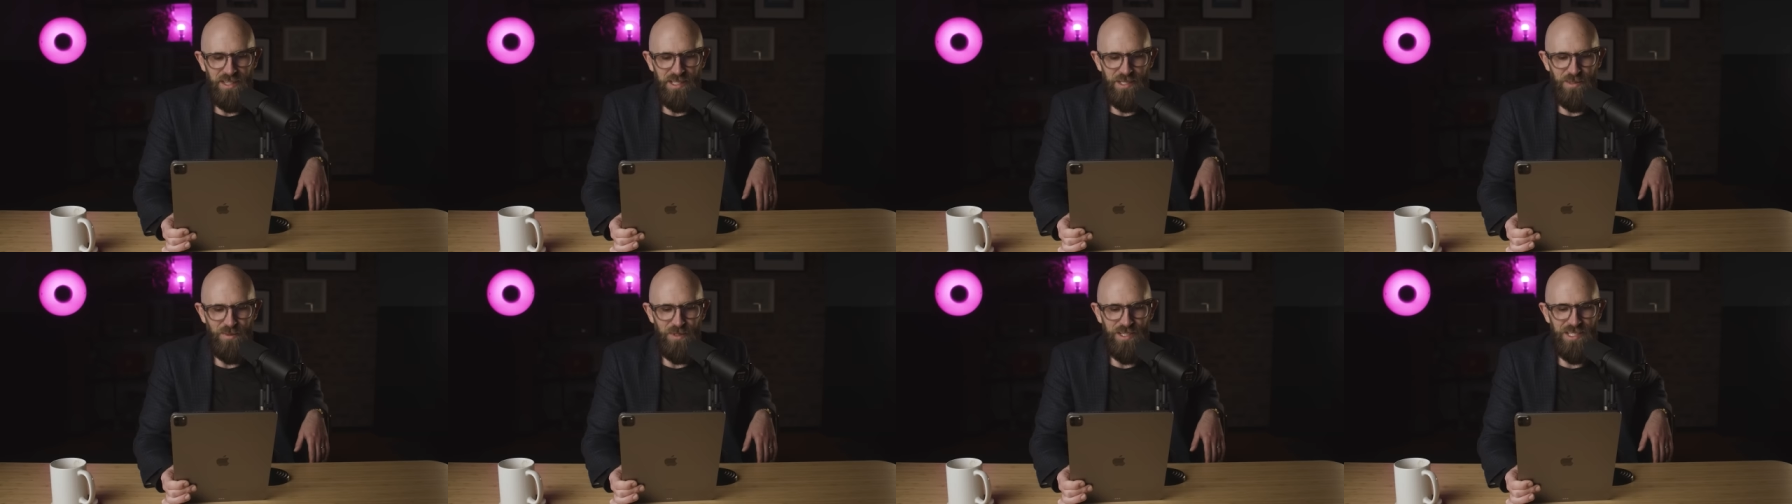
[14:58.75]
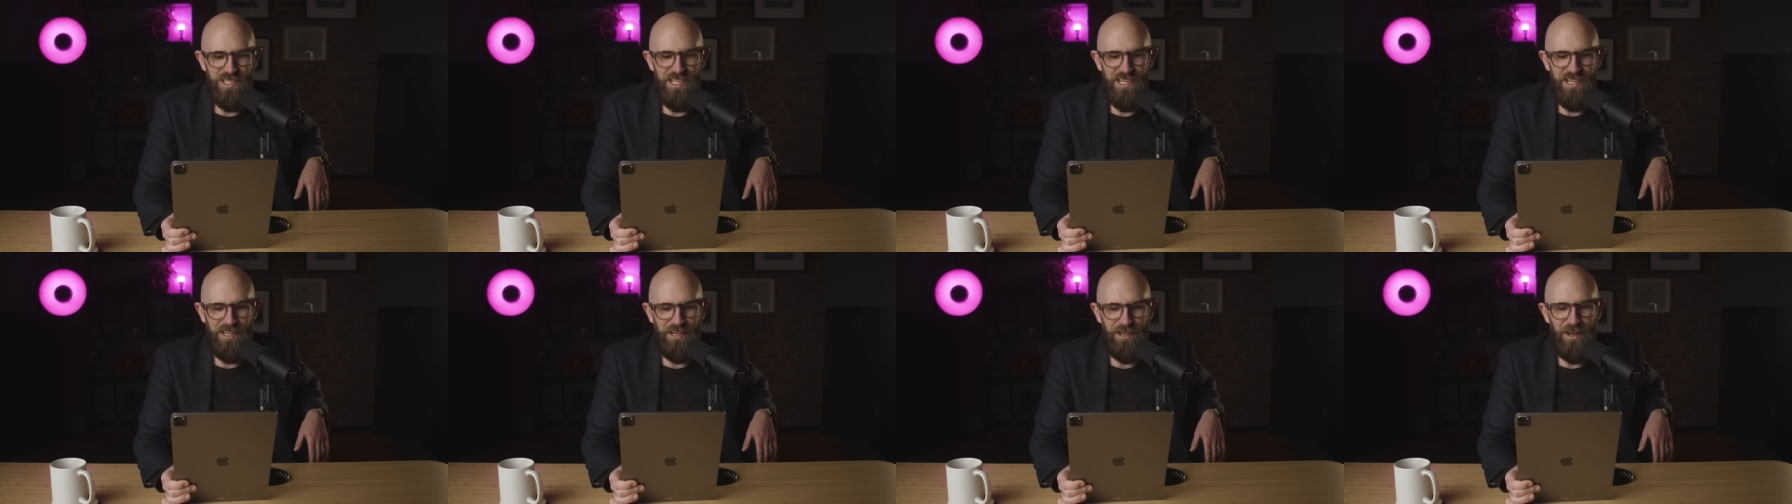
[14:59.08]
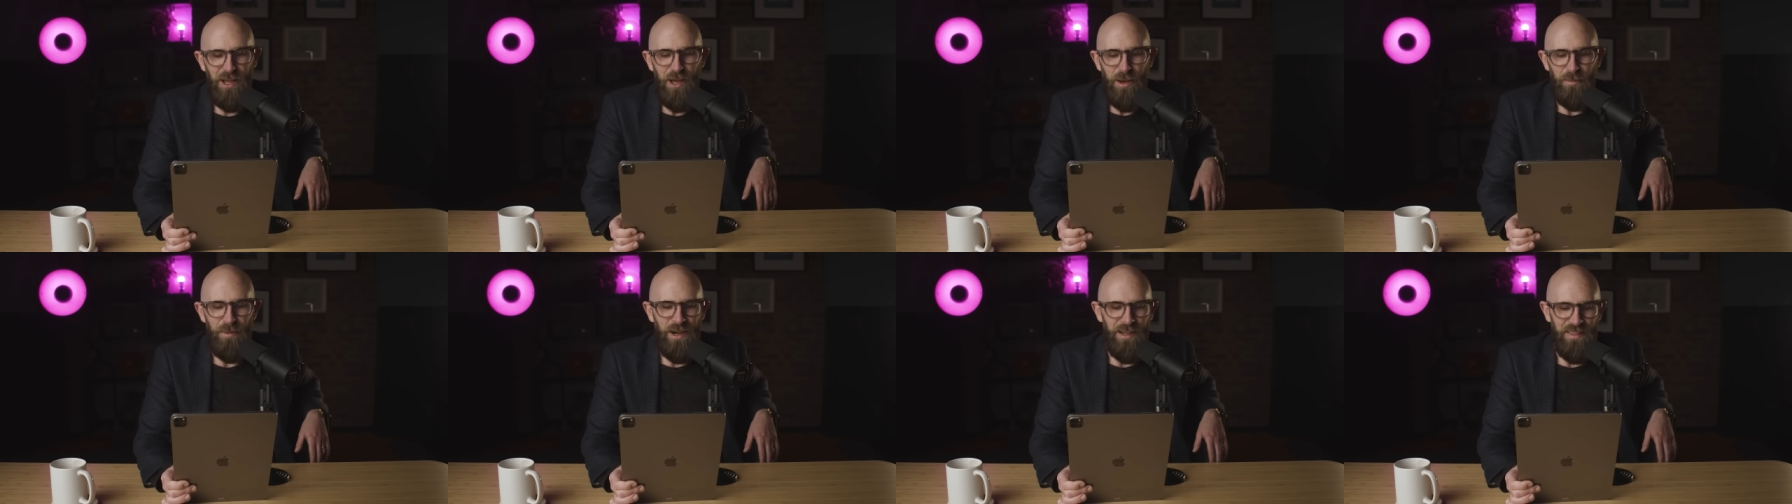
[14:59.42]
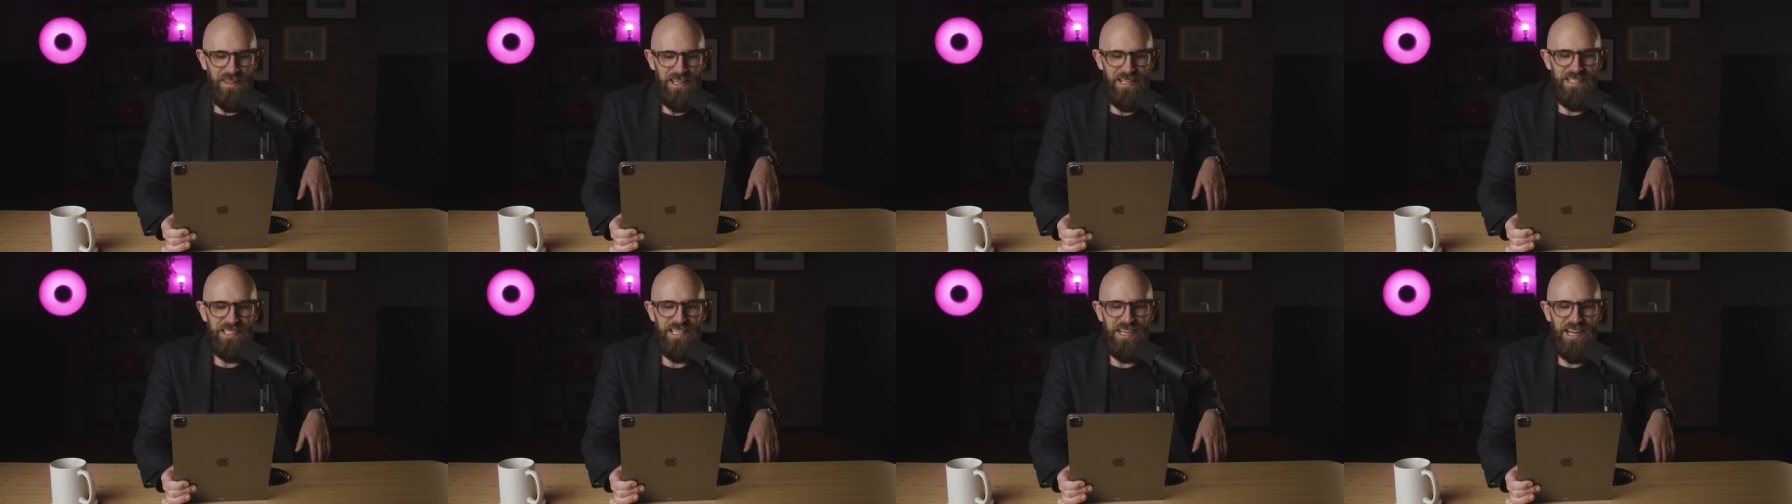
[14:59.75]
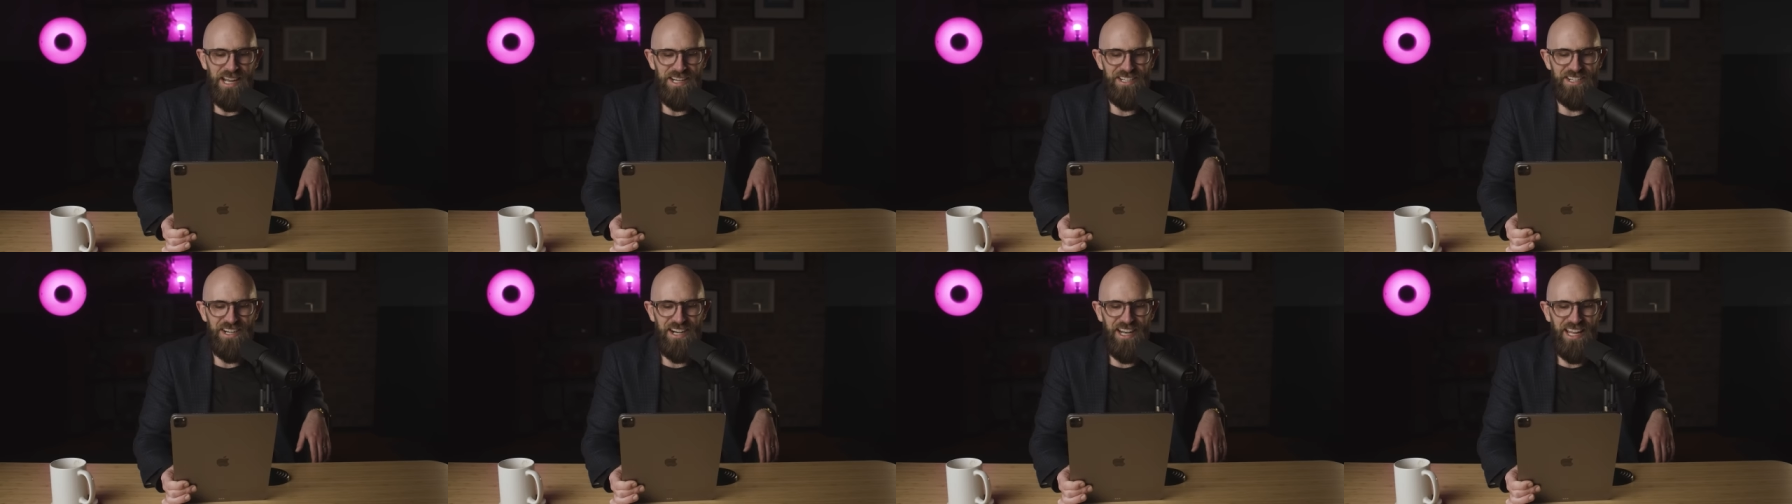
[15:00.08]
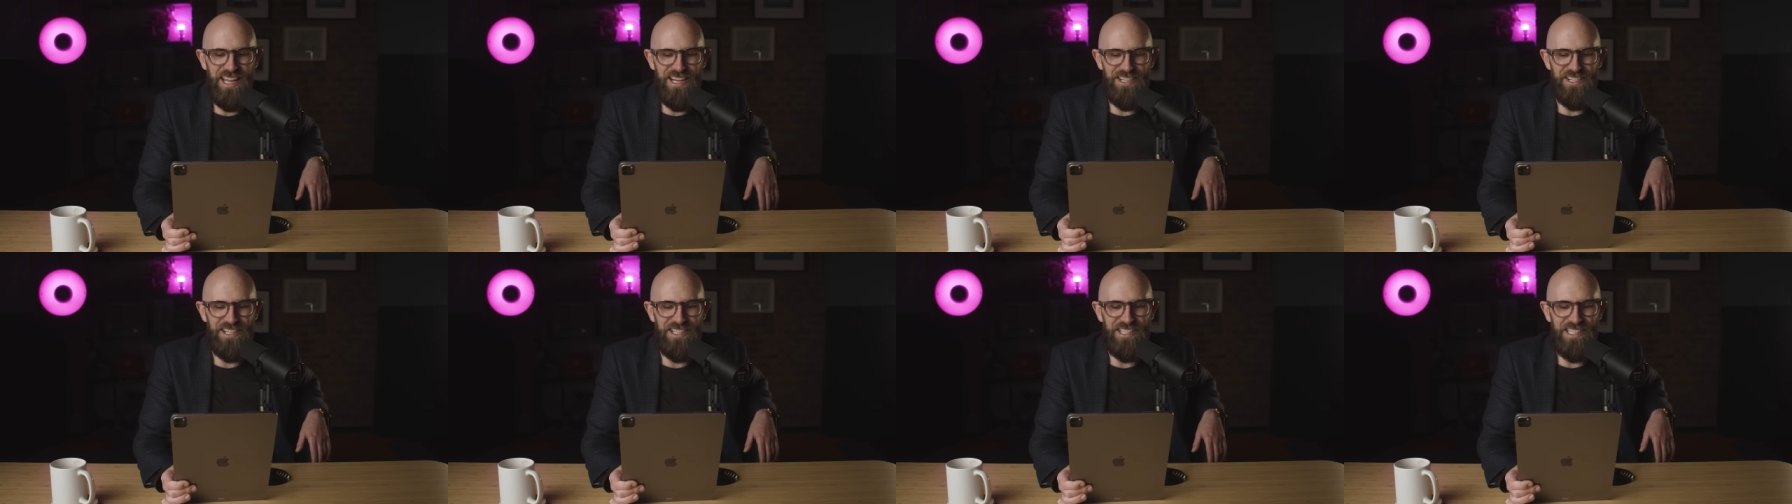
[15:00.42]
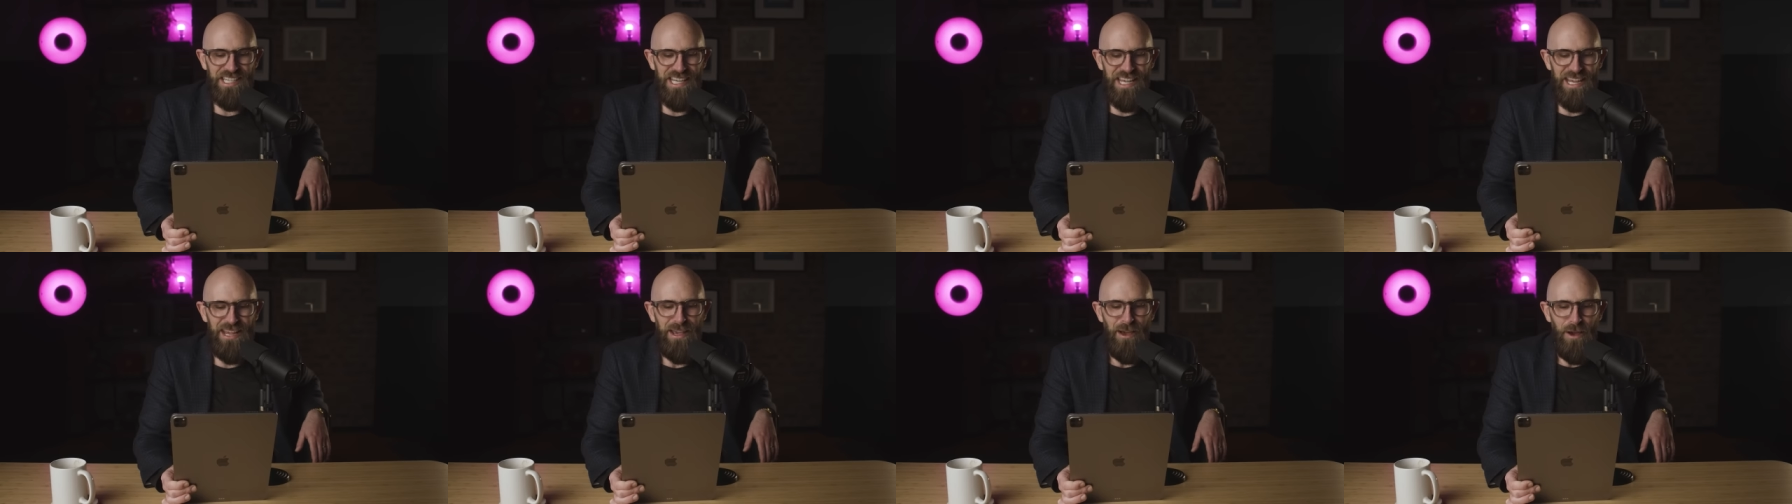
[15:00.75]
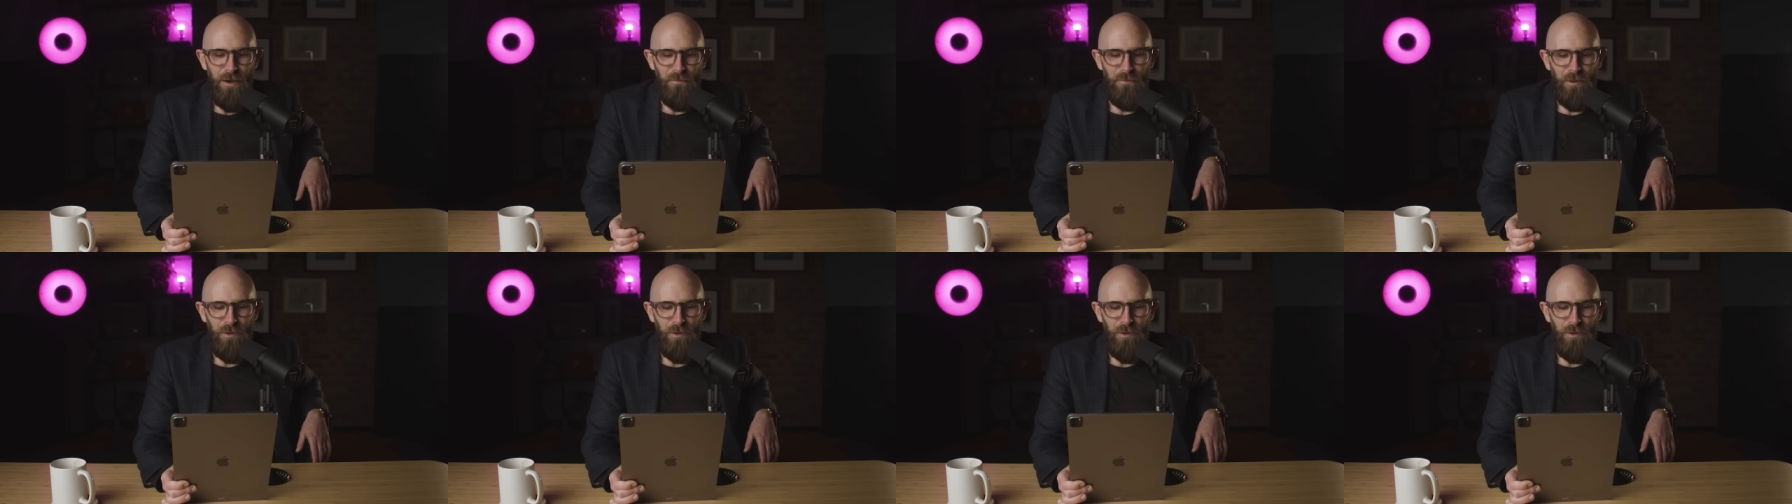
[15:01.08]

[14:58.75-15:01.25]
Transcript: This was done by the International Agency